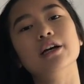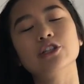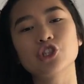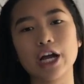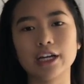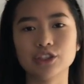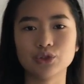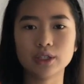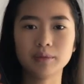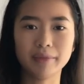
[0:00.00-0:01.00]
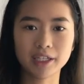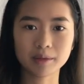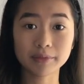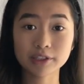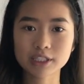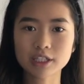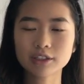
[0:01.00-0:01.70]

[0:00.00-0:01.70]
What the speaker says: try doing makeup looks on